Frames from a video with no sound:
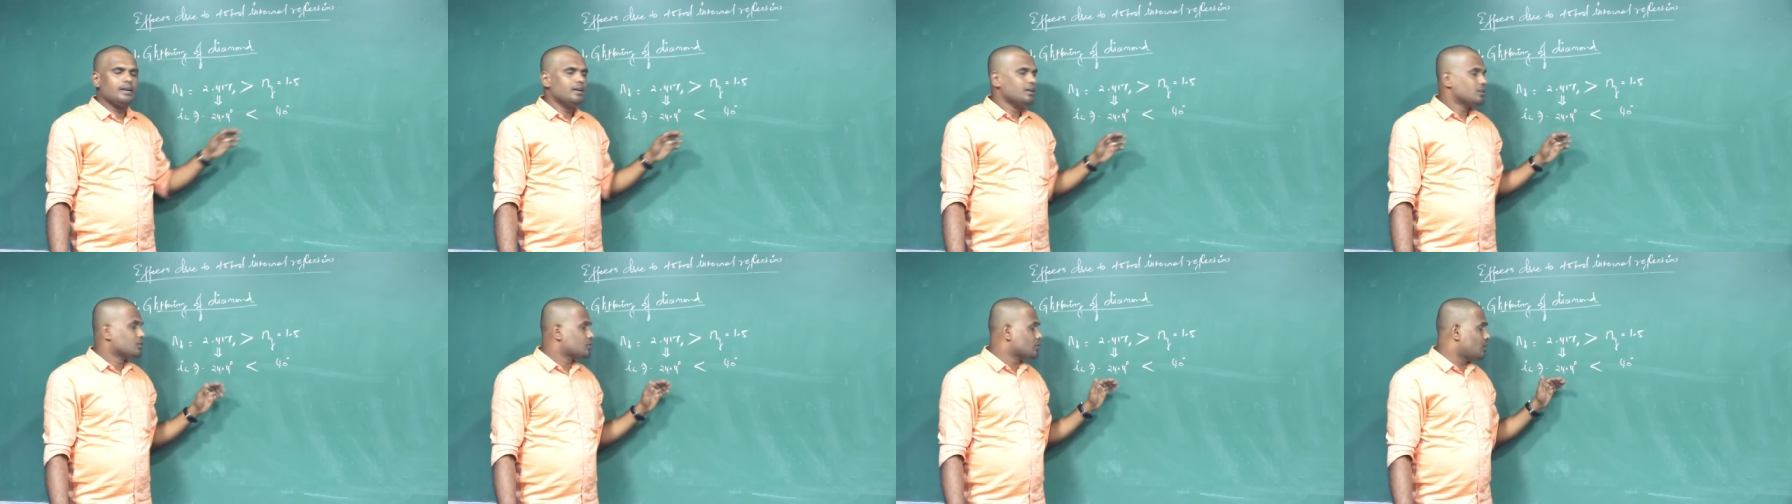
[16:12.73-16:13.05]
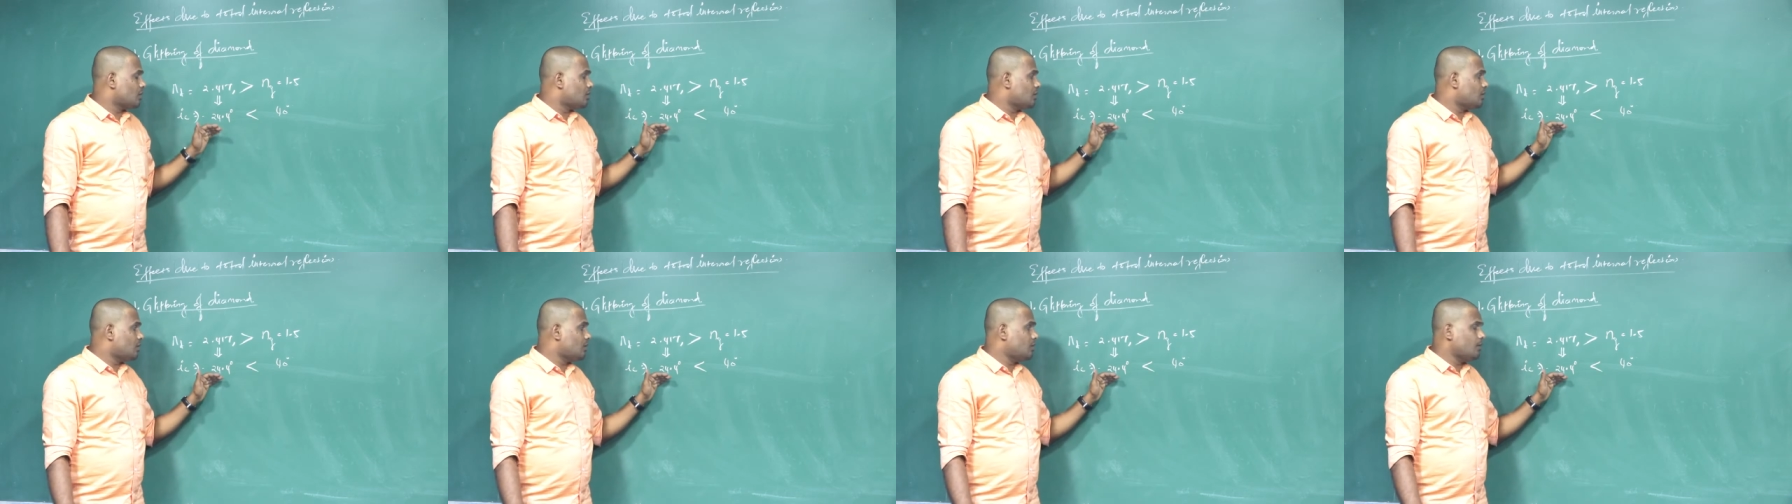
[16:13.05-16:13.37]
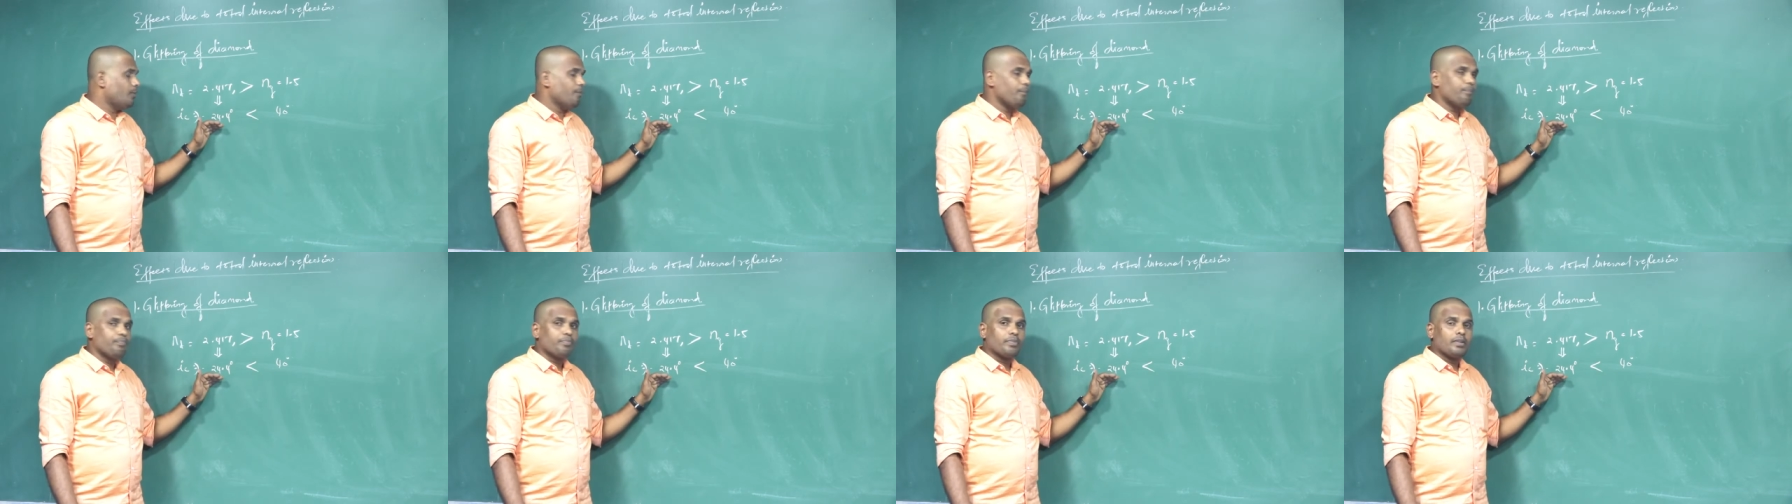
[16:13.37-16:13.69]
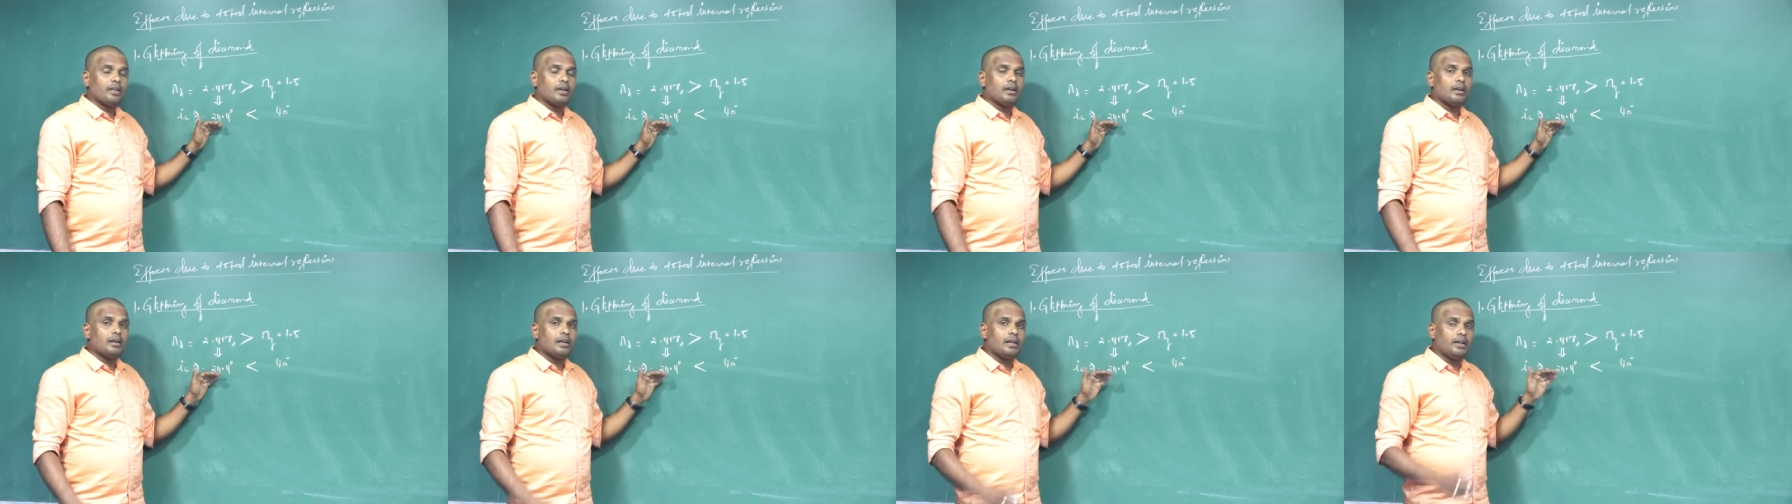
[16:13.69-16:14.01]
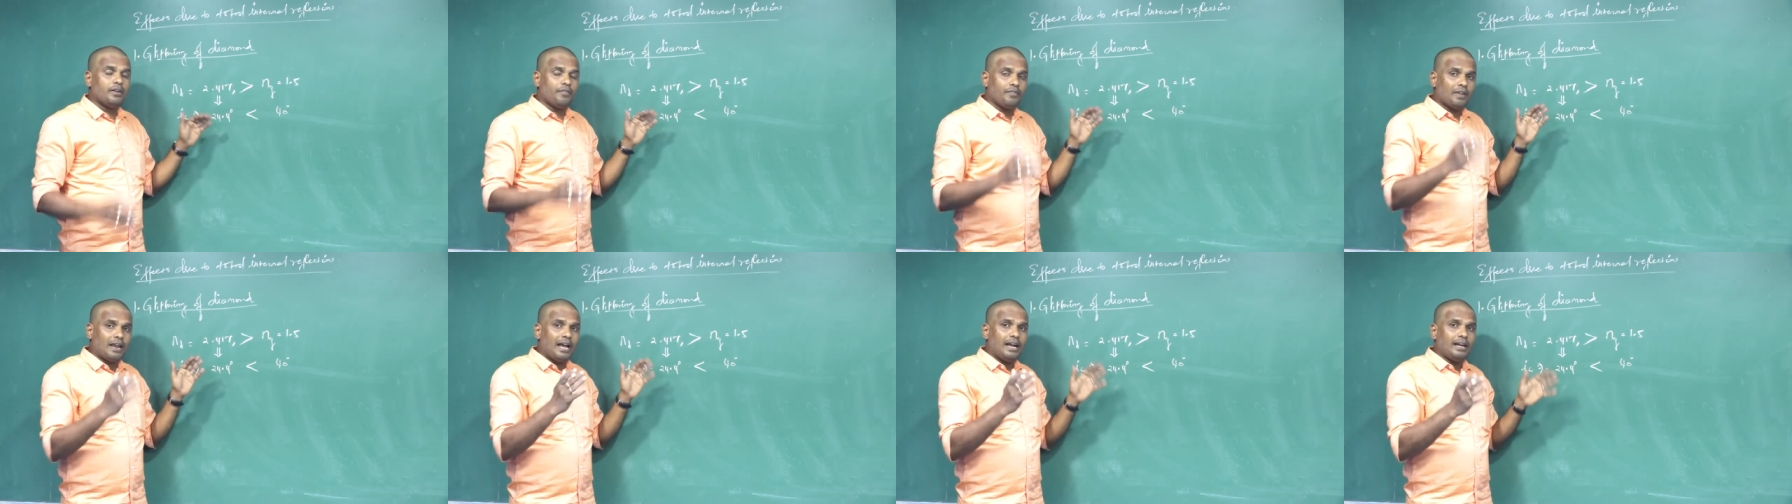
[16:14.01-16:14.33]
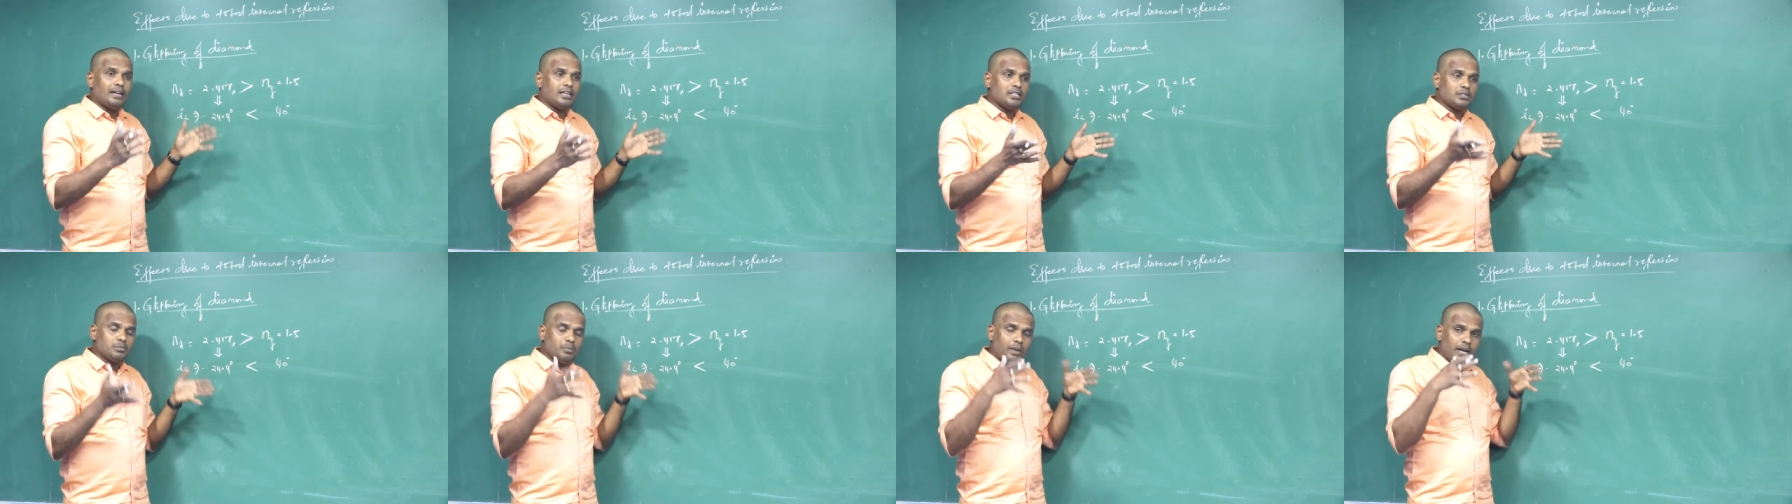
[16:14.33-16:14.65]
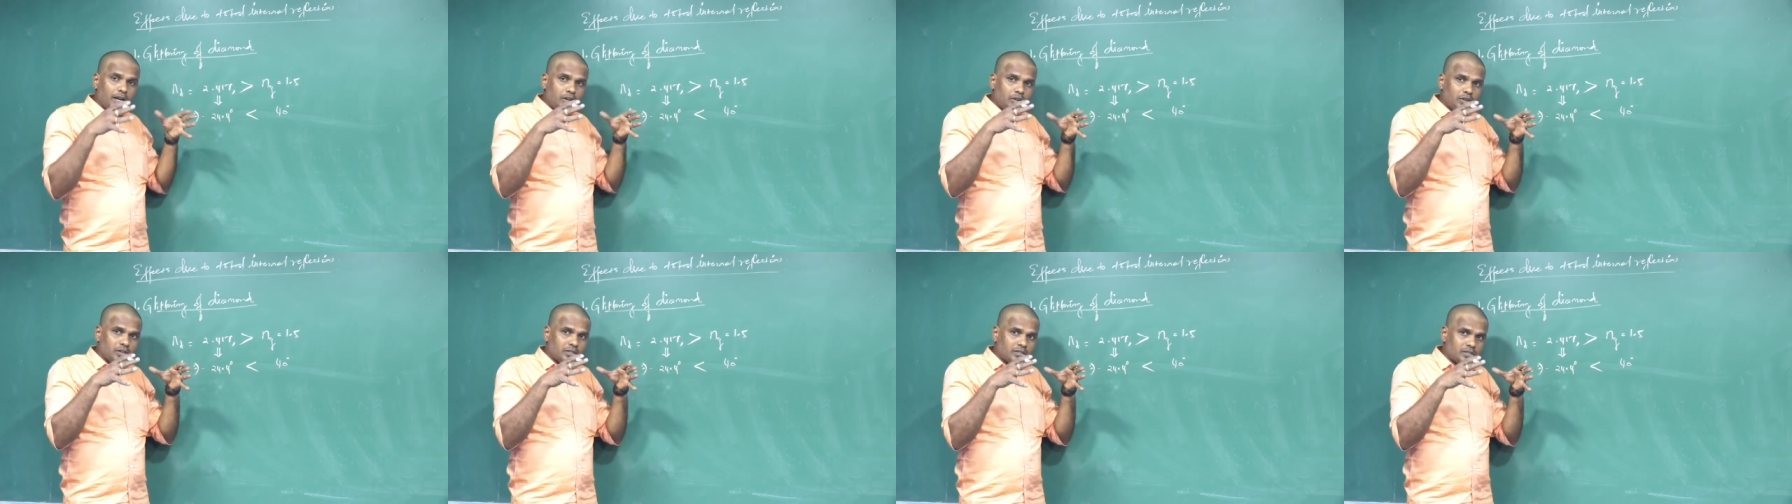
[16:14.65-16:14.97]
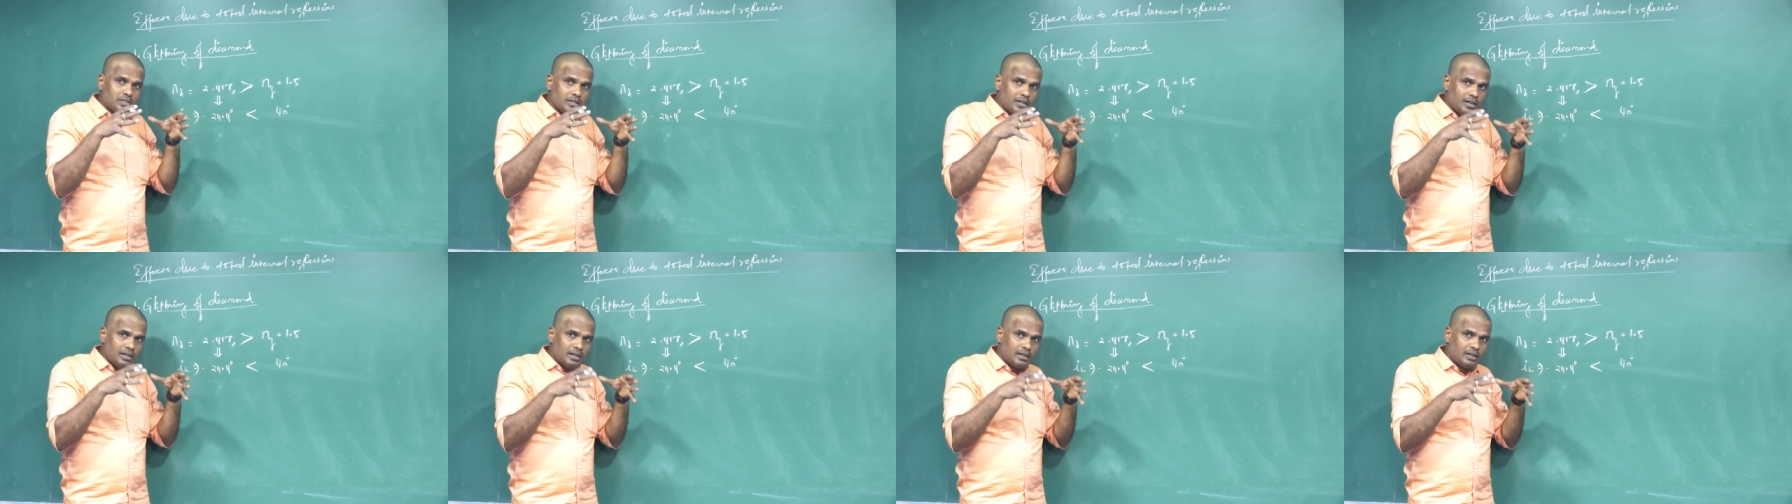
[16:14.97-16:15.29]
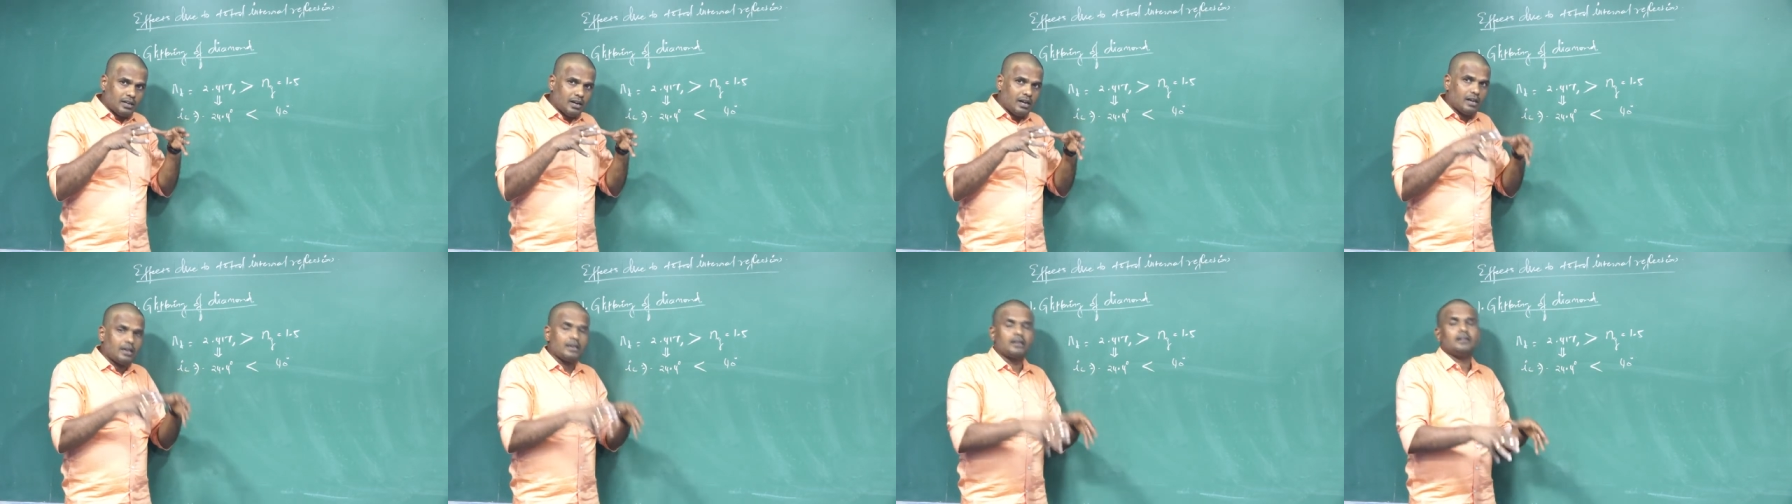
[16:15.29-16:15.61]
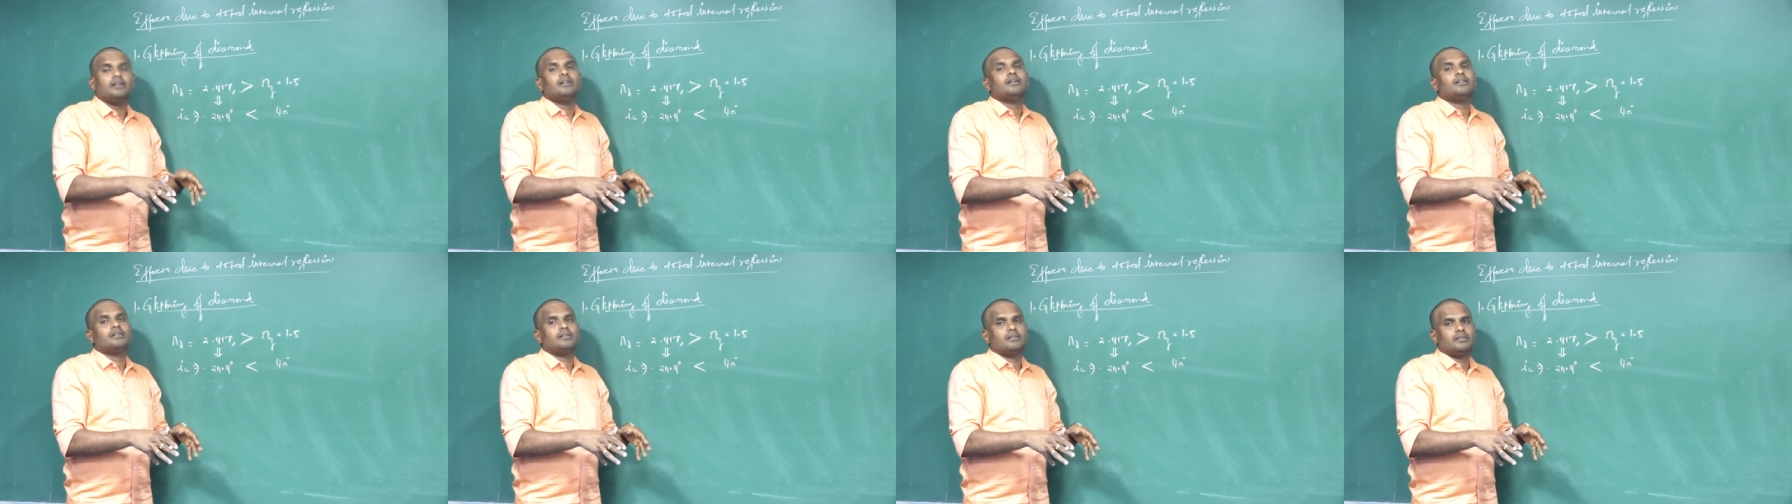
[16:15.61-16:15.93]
So if light is made to incident on